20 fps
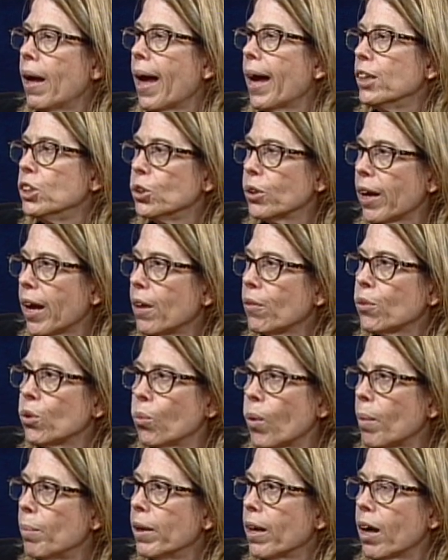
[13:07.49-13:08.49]
educate through
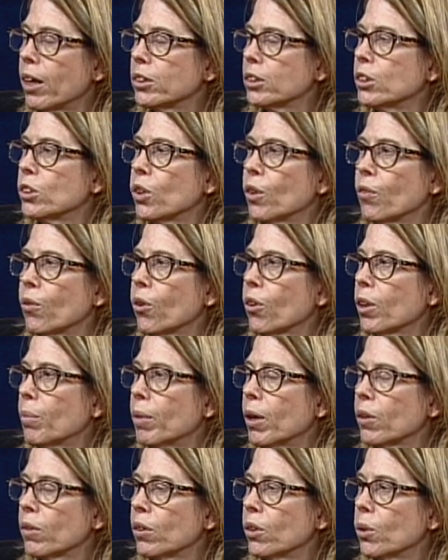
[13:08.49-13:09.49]
webinars and so forth
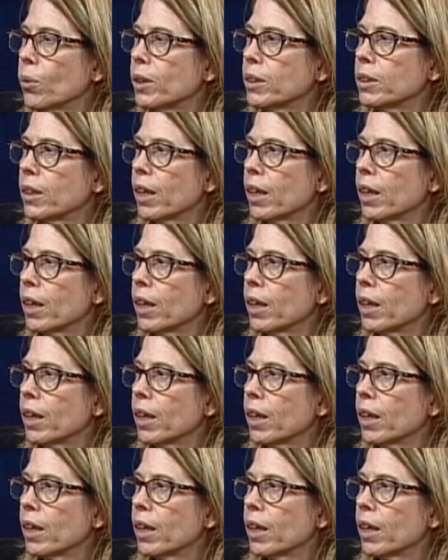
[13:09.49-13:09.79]
about the U.S.